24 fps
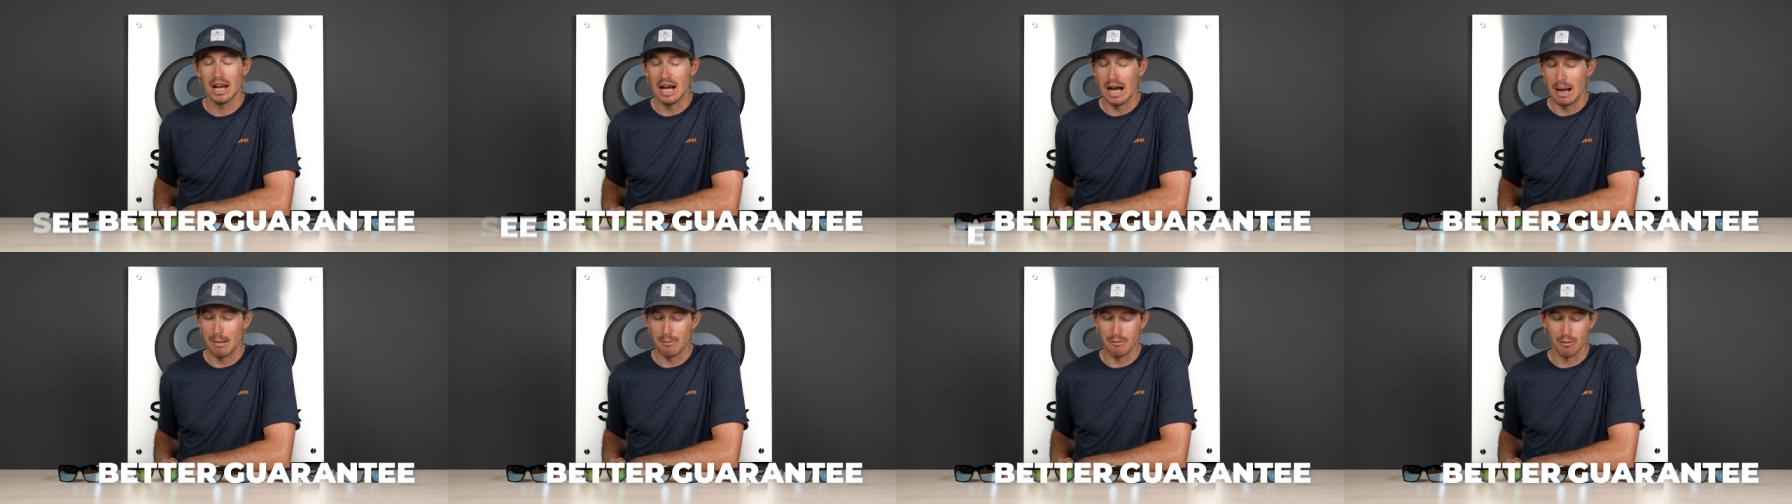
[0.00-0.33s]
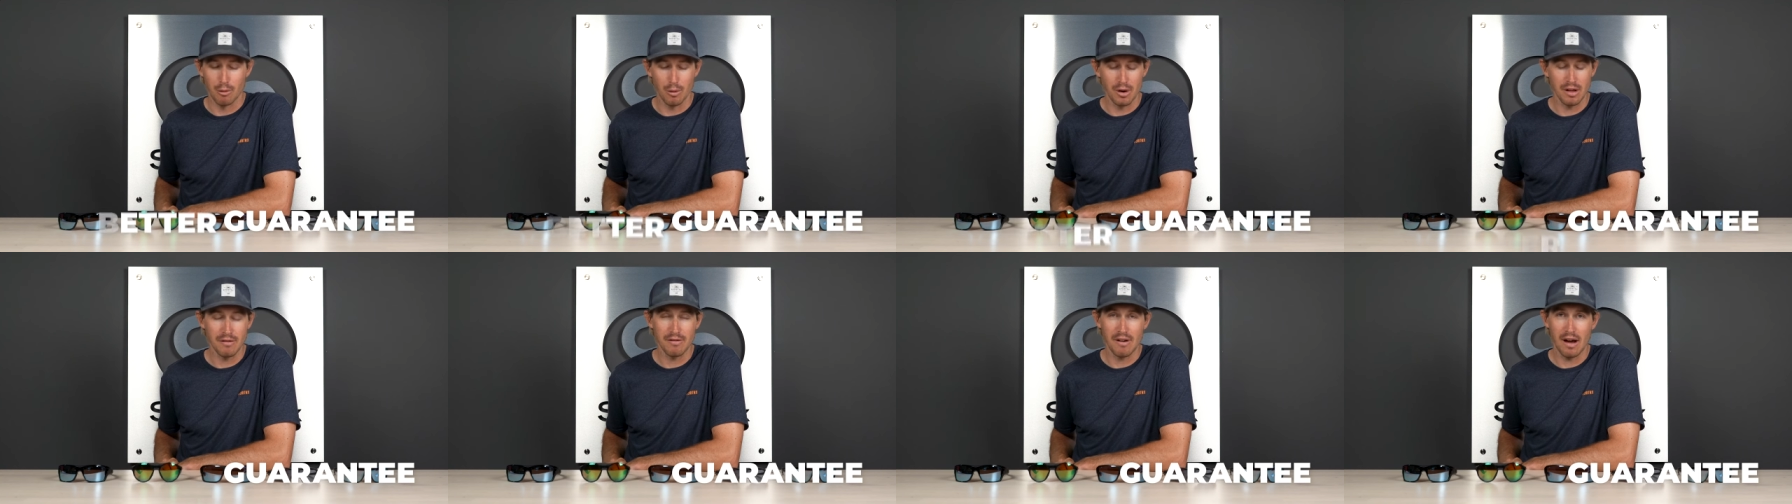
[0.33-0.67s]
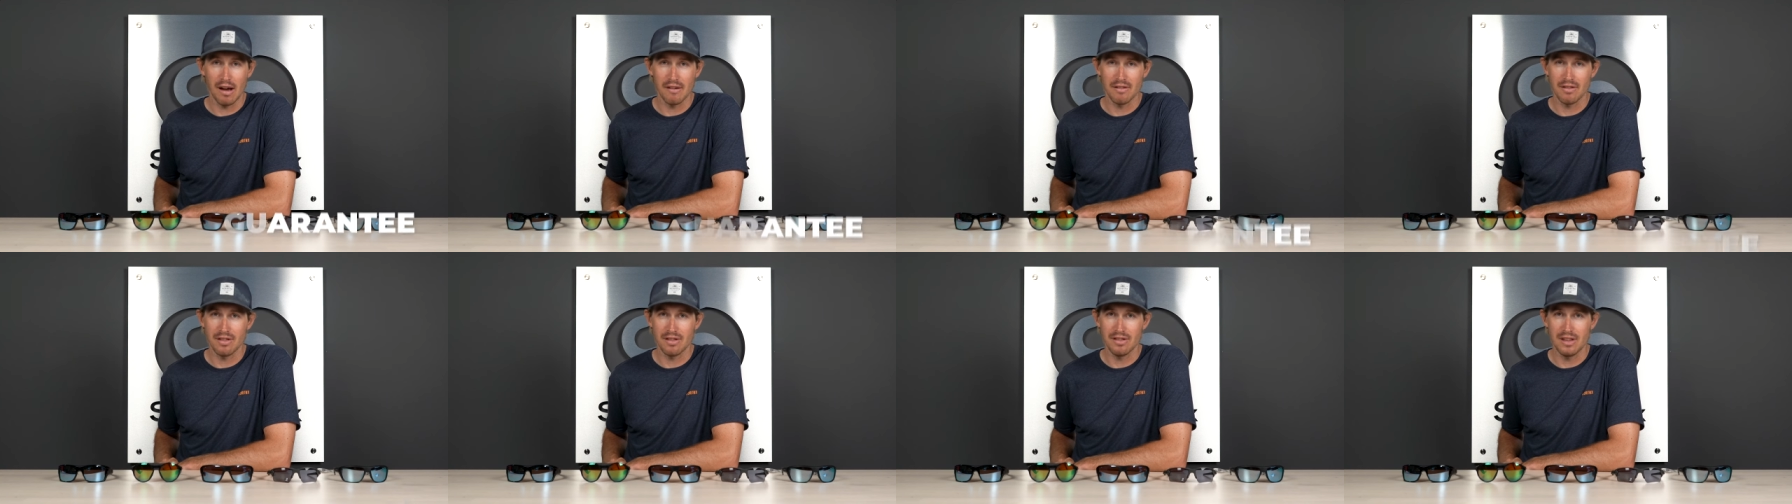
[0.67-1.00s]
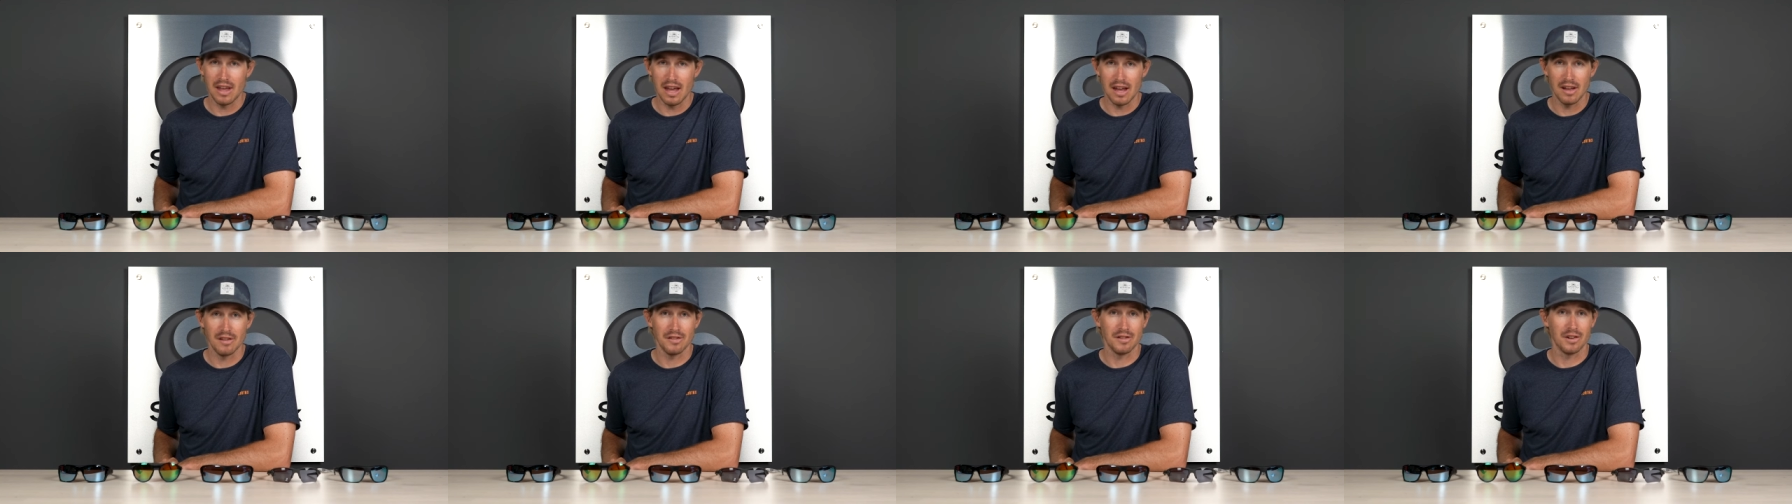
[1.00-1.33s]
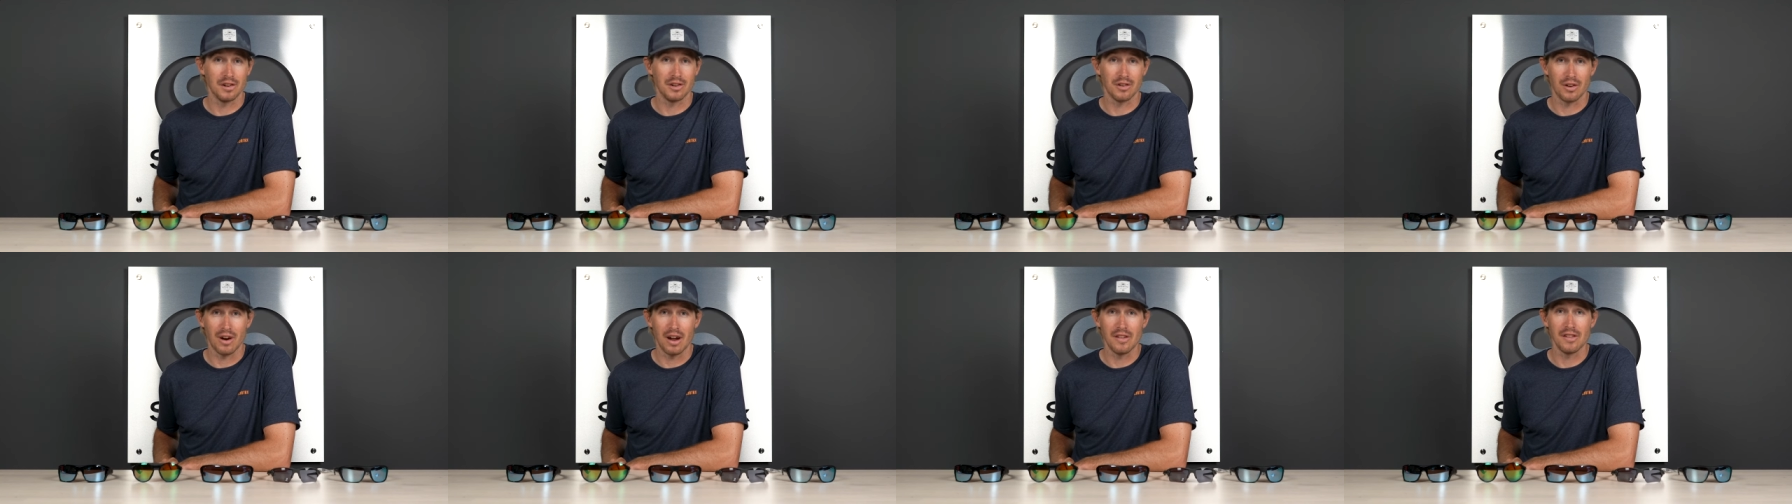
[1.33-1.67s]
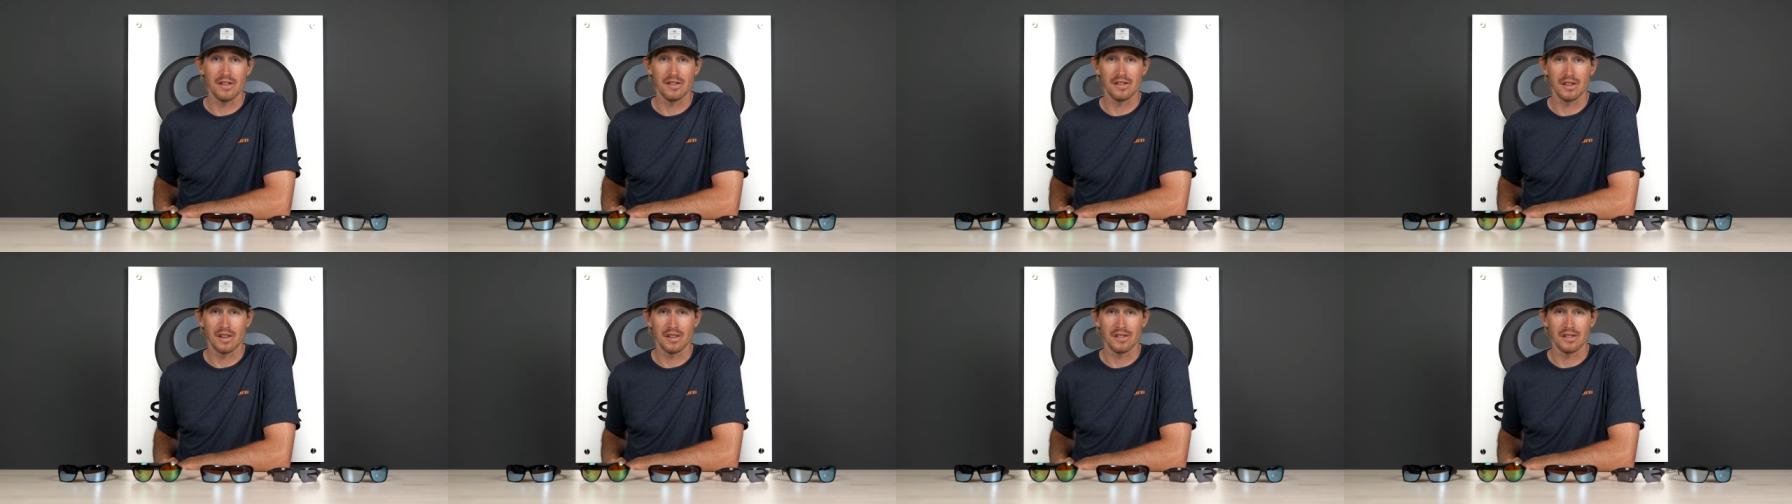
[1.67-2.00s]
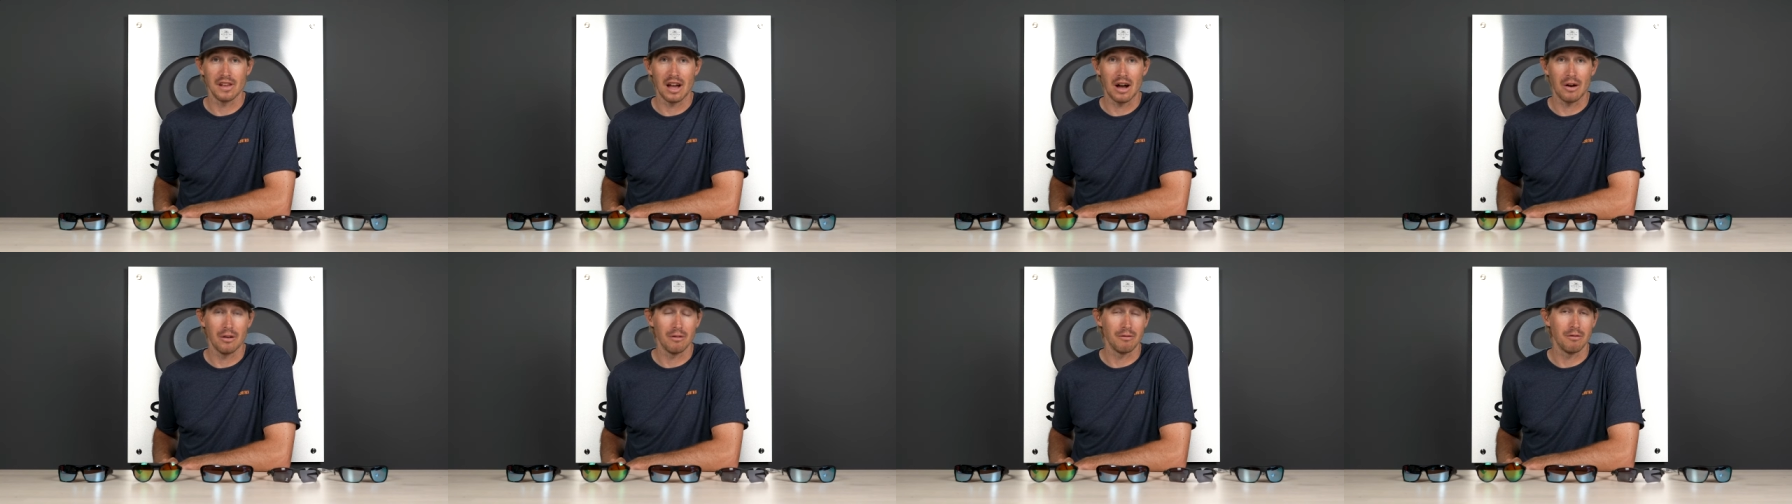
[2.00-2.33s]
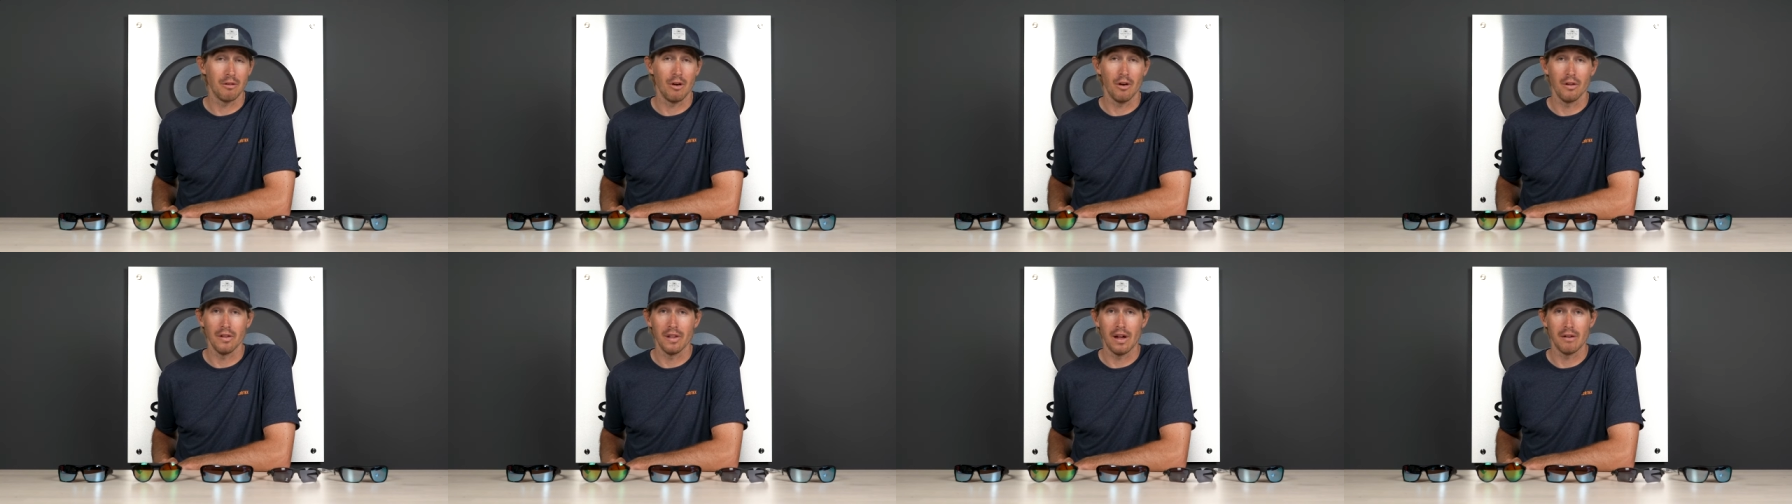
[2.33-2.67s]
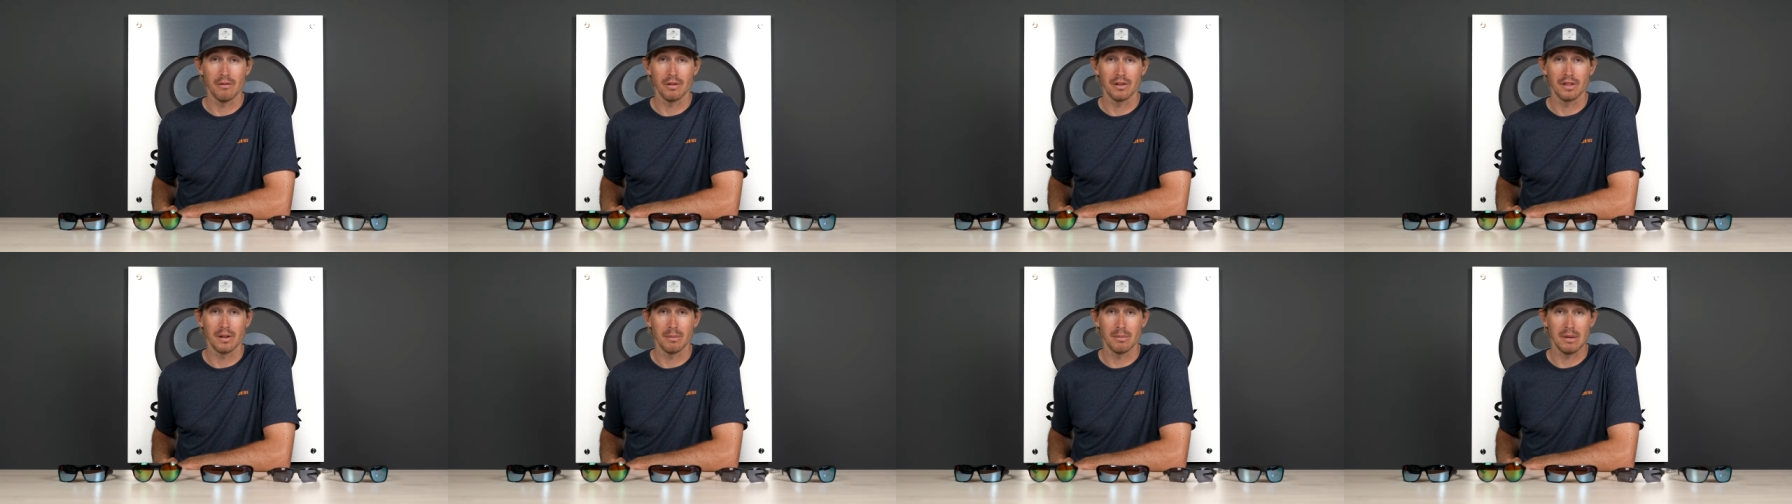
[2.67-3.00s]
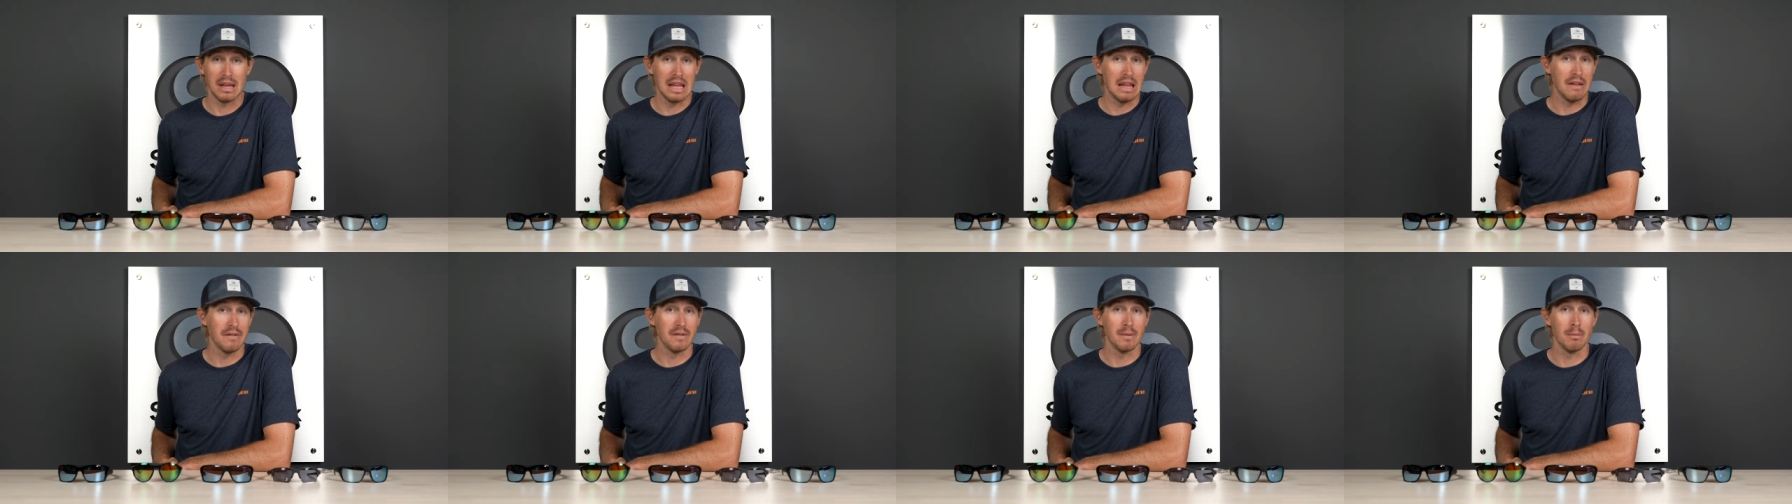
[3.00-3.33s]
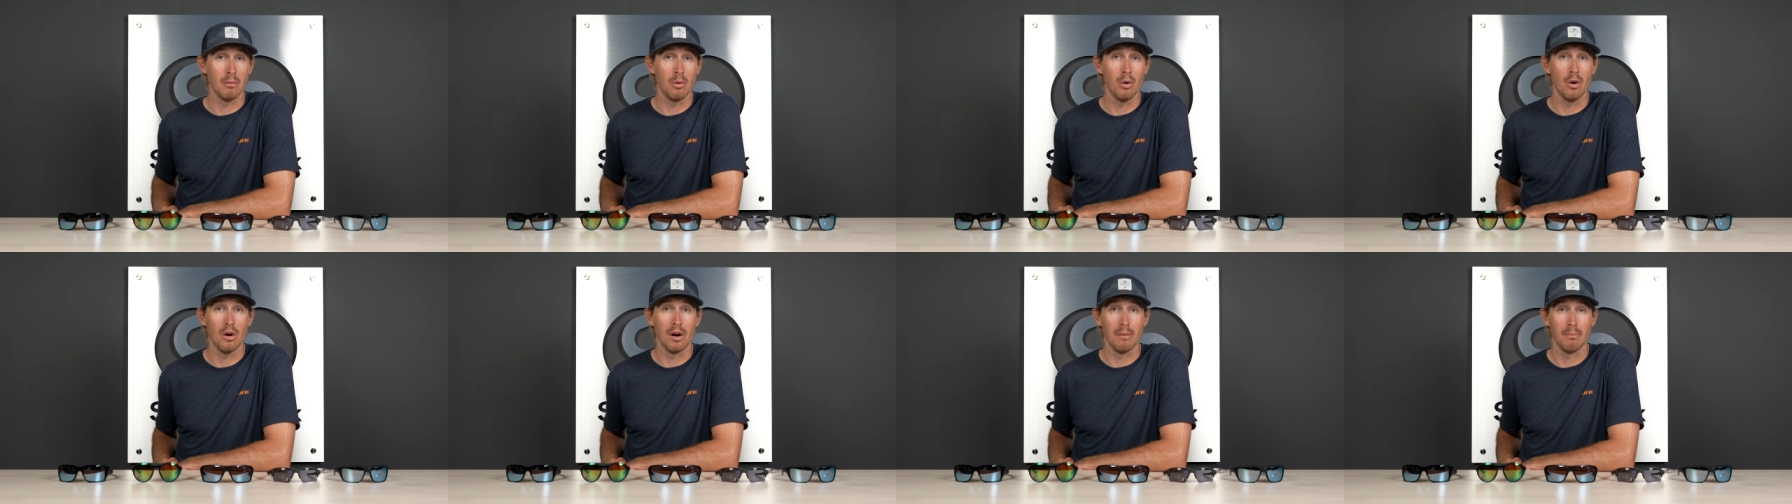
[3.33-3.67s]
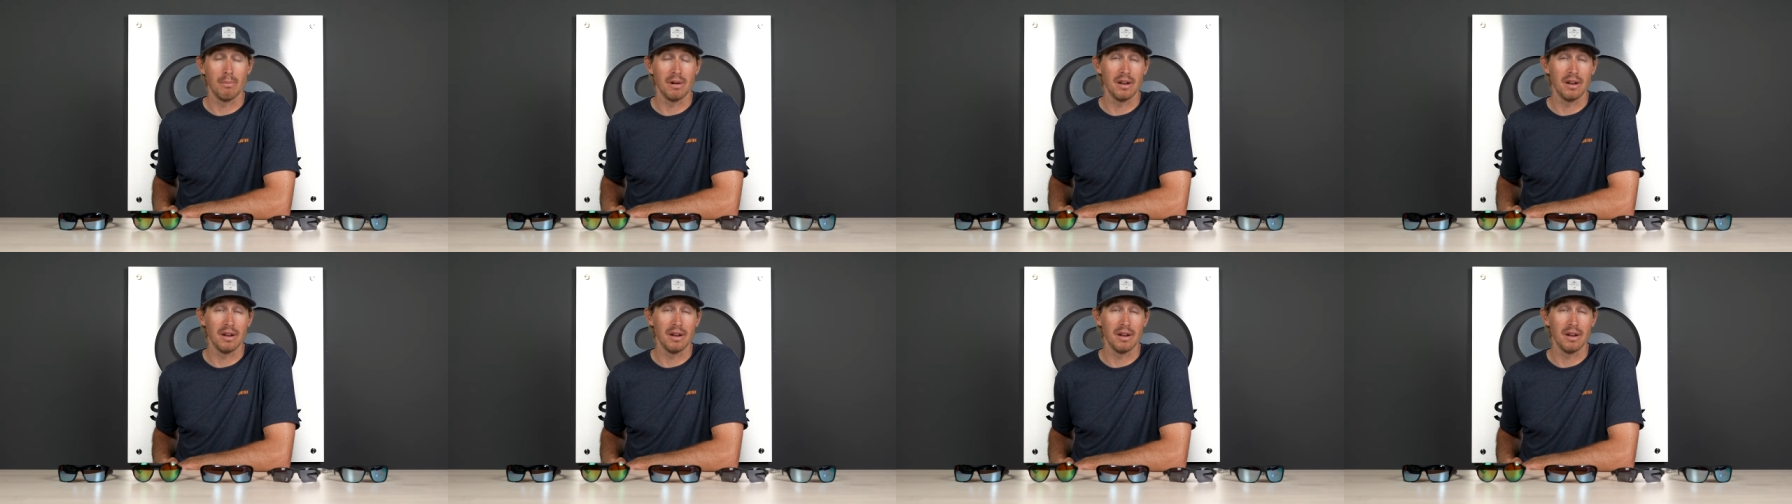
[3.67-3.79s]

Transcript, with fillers: Um, 45 days to try these things out and fall in love with them even more.